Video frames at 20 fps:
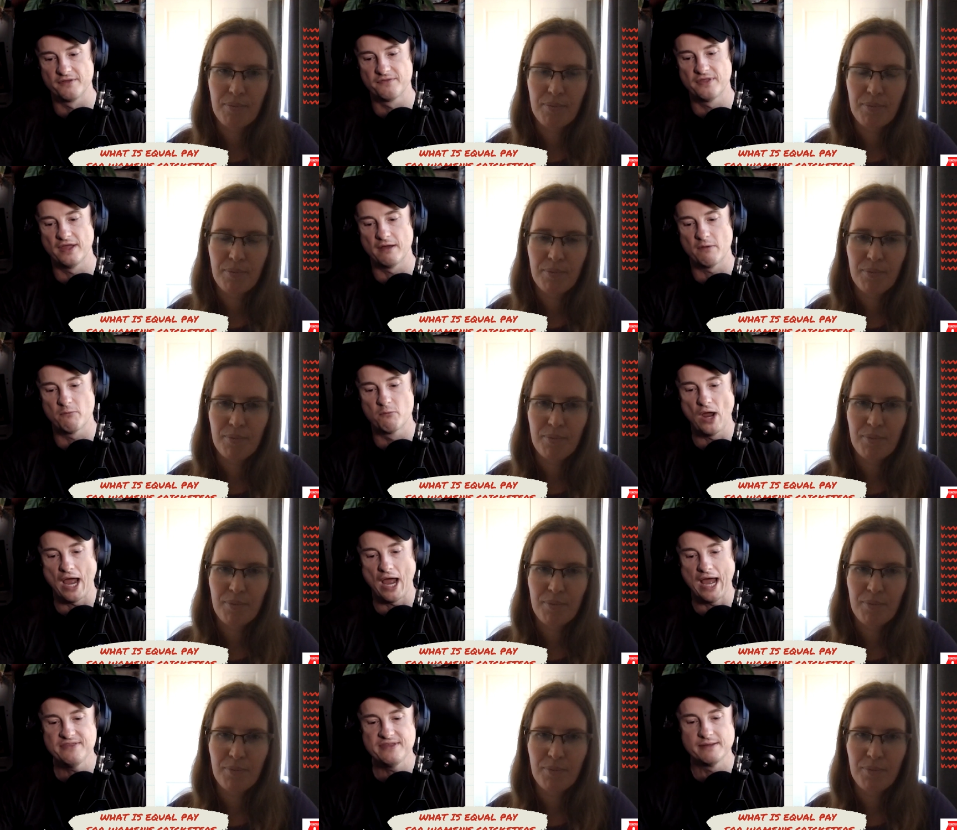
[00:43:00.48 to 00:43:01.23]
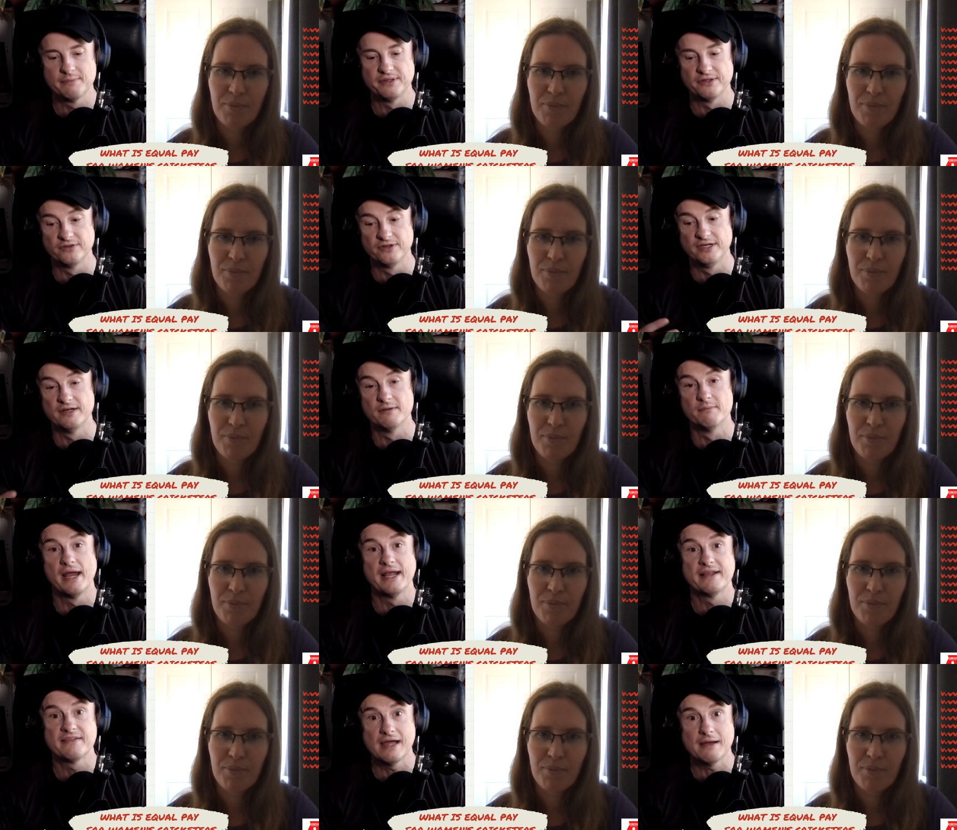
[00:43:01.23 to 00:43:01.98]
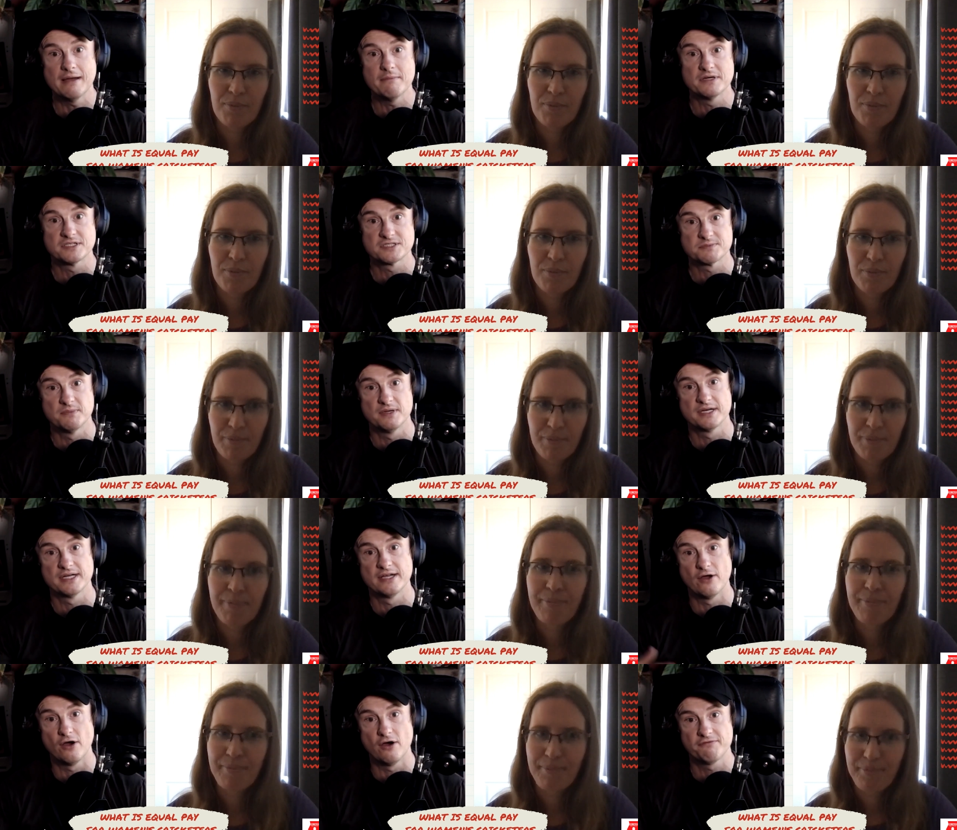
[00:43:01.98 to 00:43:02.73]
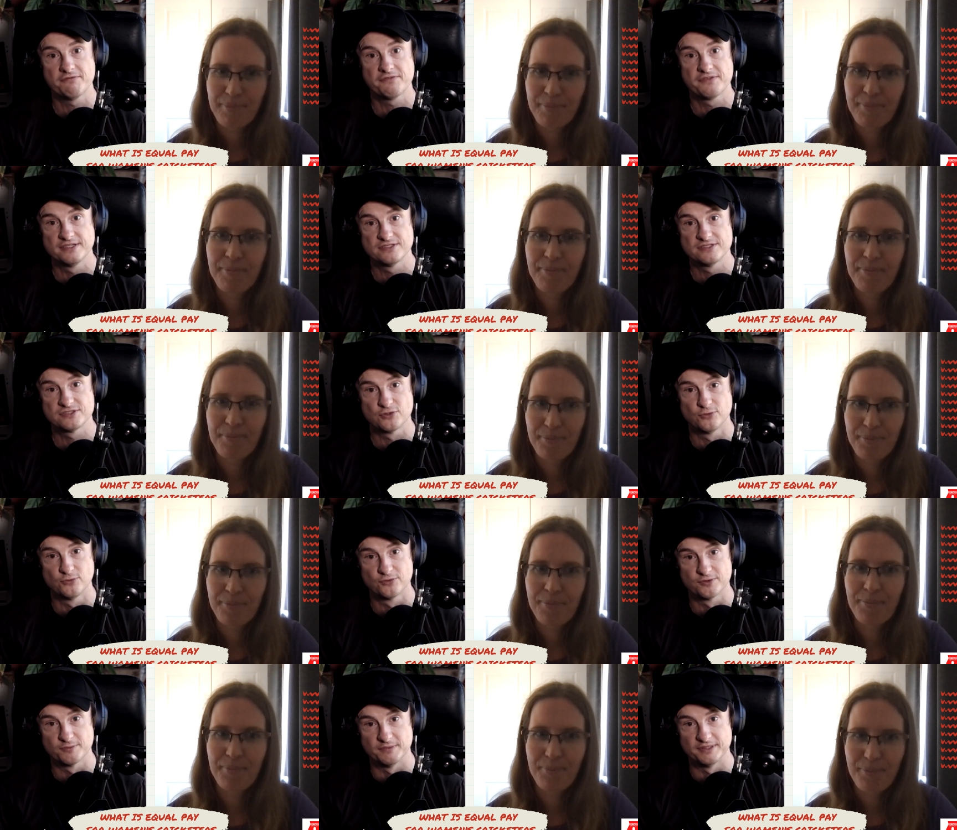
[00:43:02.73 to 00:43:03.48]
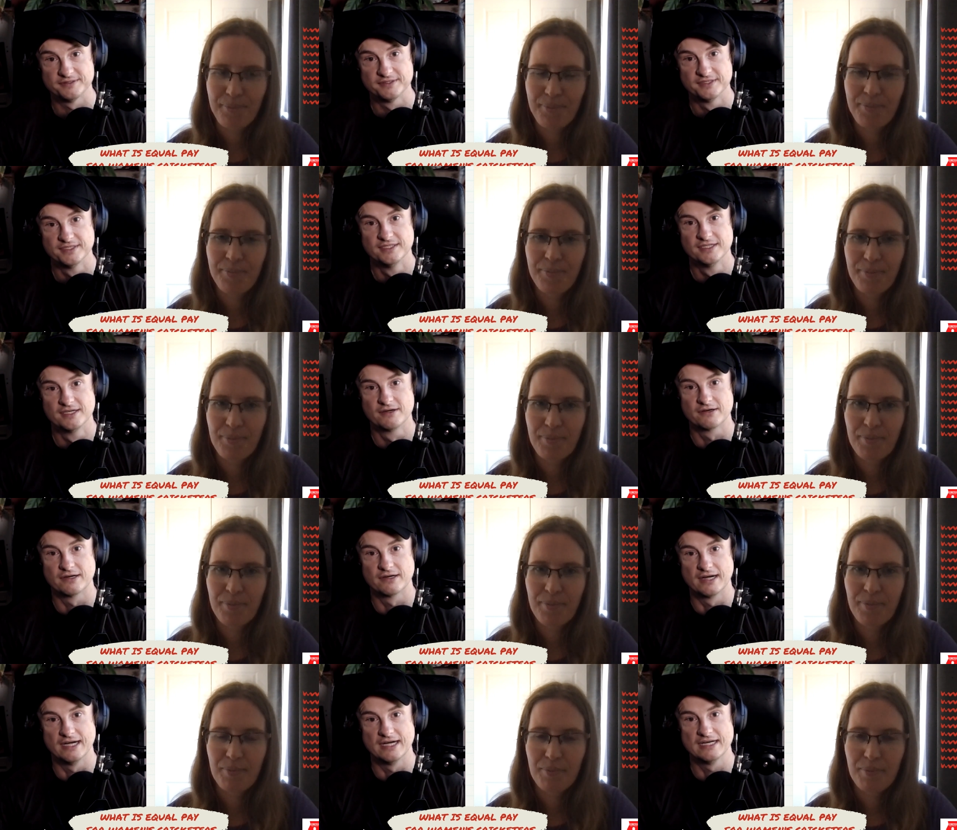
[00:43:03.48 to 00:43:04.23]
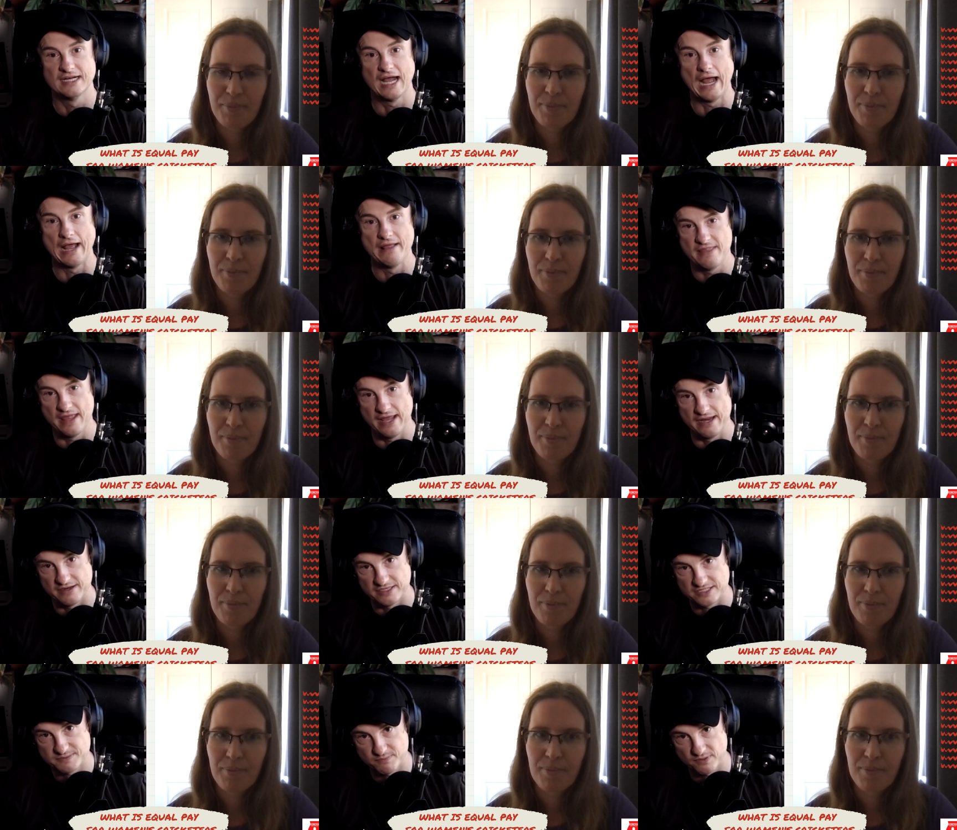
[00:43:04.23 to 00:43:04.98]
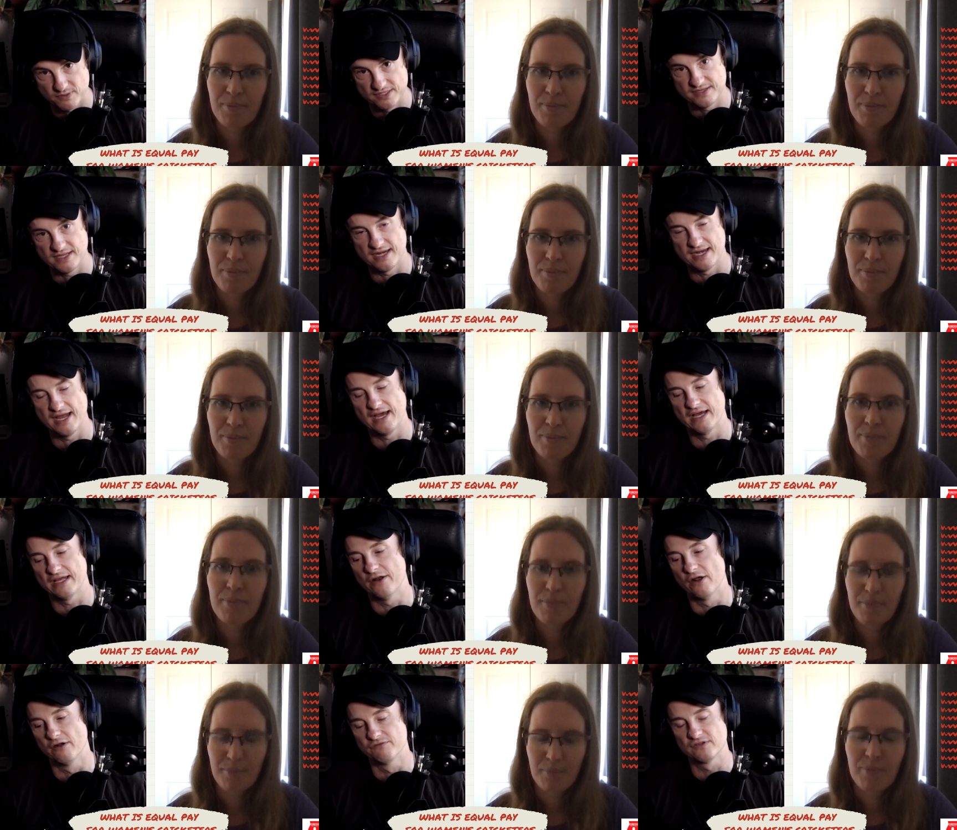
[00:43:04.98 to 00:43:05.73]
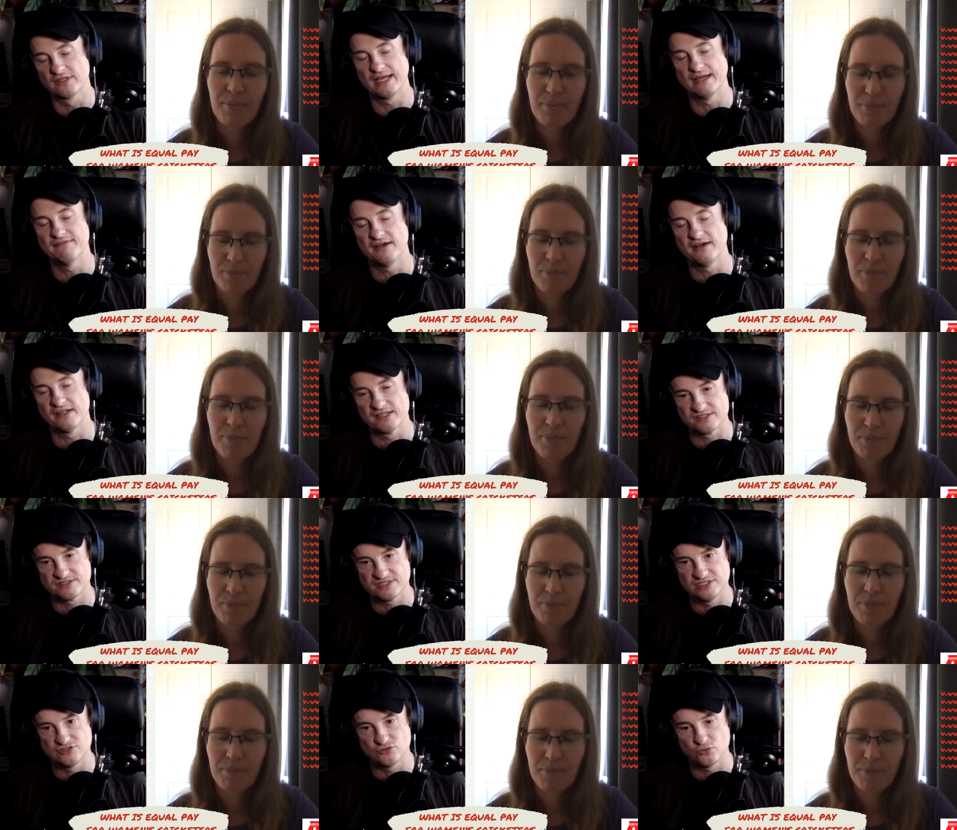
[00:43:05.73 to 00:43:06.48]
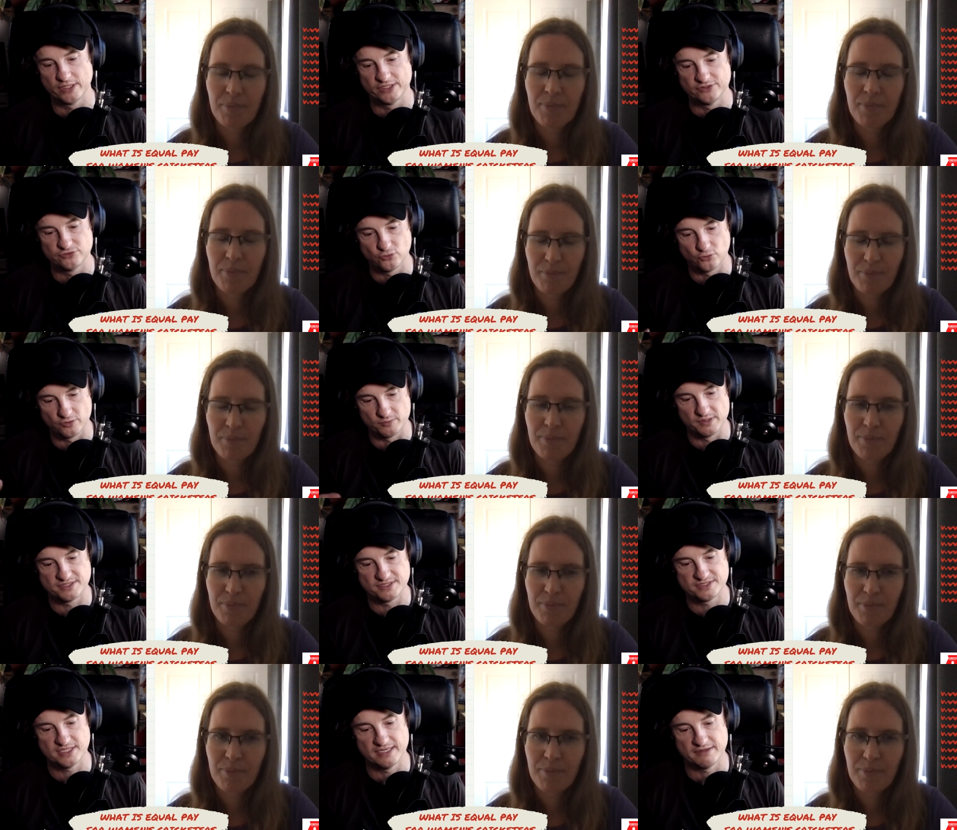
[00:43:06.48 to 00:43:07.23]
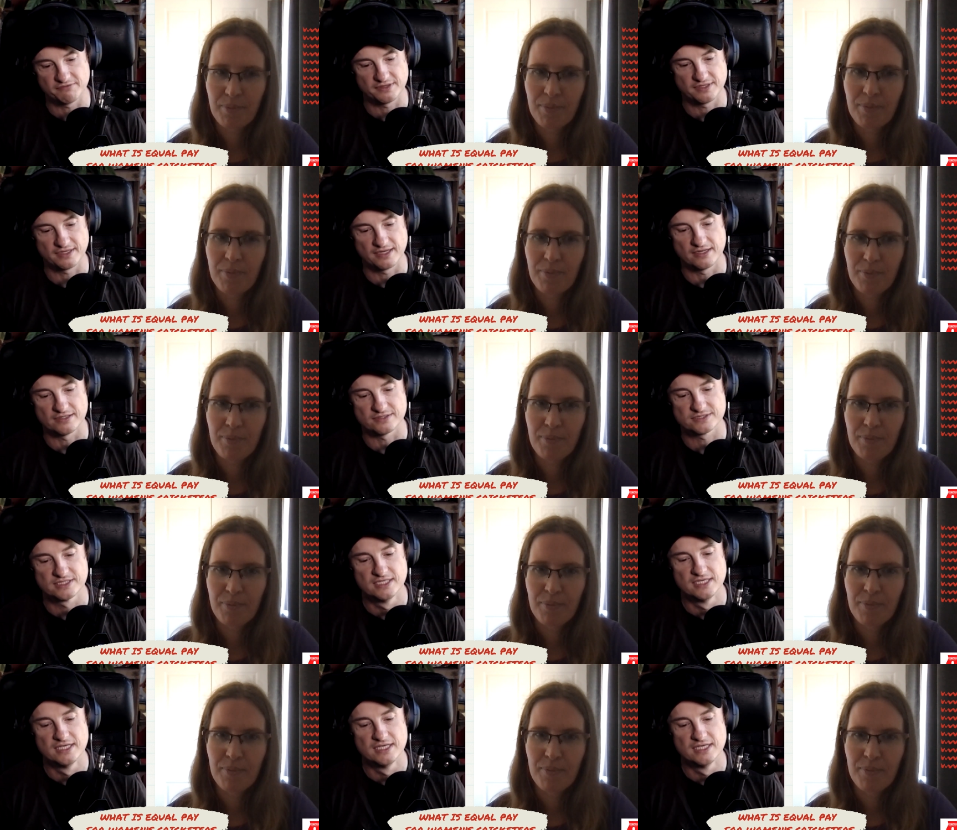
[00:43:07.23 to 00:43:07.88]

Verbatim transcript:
Speaker 1: that had the ability to make that much money off this tournament, right, and then spread that out and hopefully have other T20 tournaments and everything else,